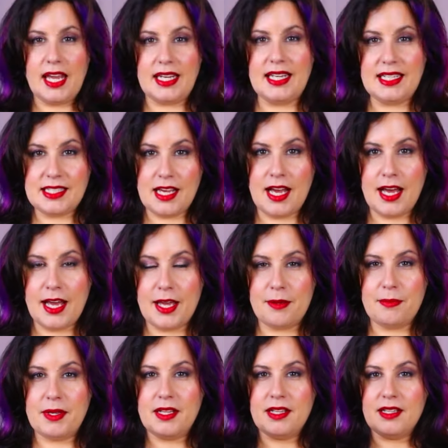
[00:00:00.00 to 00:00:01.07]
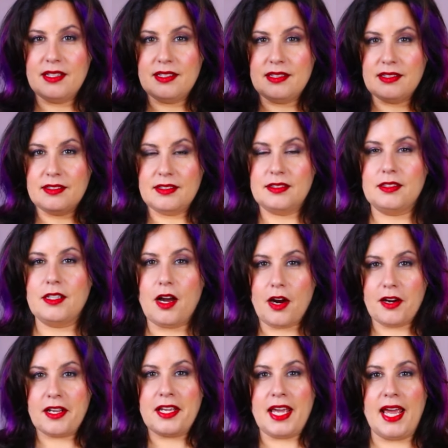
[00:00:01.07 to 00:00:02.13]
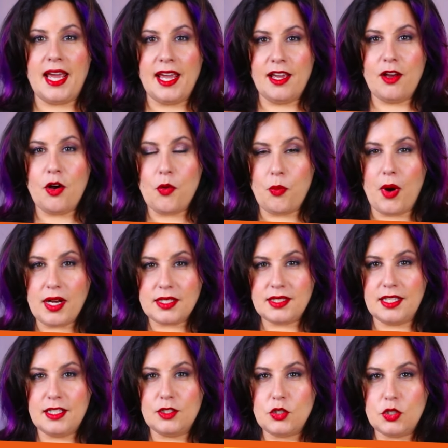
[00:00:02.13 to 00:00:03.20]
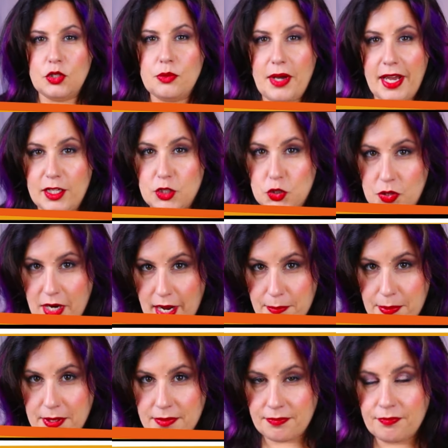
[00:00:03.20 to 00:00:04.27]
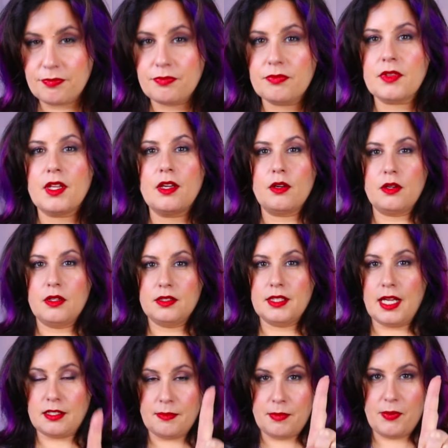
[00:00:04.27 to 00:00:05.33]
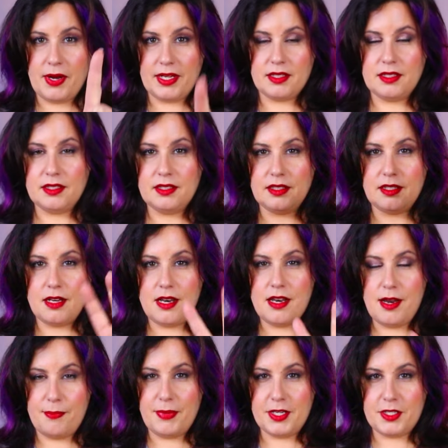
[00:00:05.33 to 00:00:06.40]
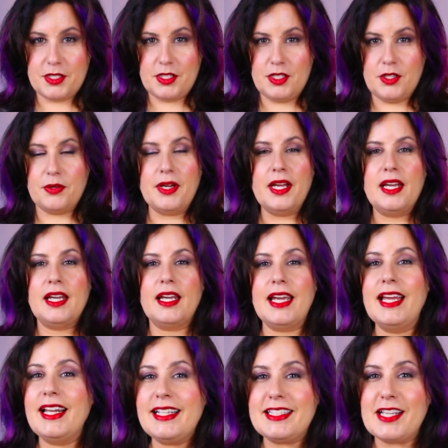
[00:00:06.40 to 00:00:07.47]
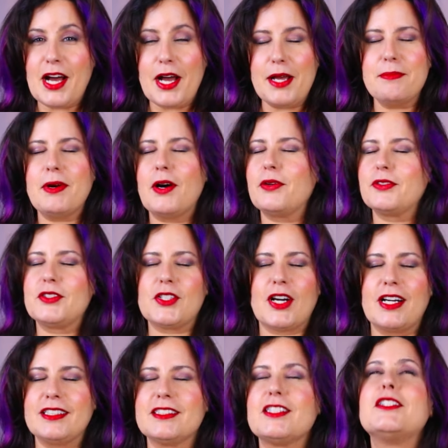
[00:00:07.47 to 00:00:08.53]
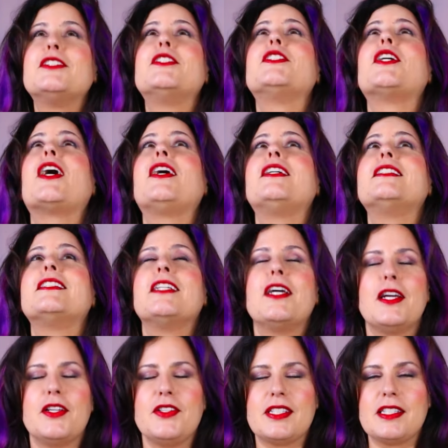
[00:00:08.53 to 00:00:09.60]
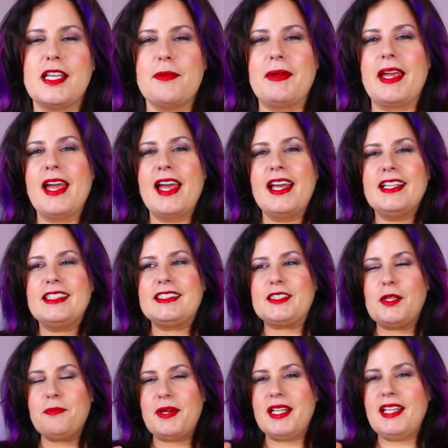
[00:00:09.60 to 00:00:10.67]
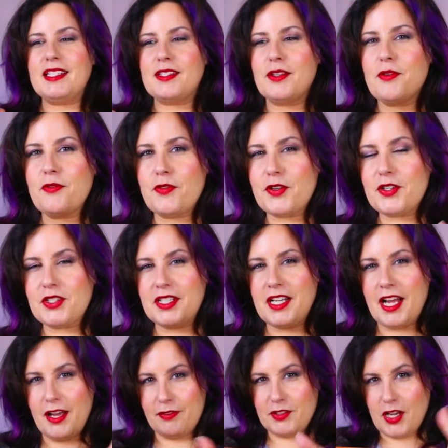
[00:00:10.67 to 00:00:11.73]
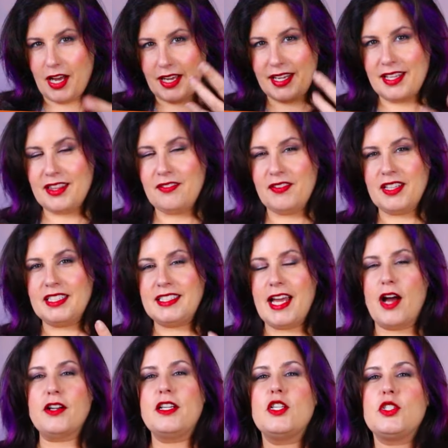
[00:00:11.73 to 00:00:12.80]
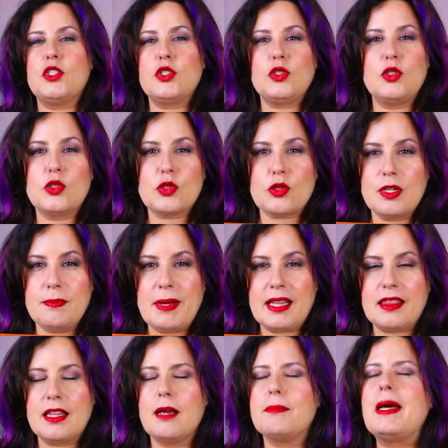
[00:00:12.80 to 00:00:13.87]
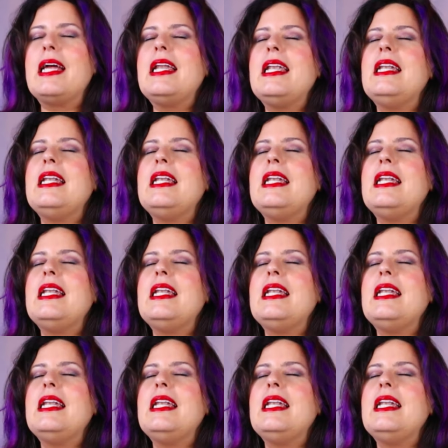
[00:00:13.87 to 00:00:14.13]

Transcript: Anytime our gang walks into a trap, that's number one. Number two, anytime, oh, Charles, you slay me. Somebody's version of talking the villain down is just to scream at them,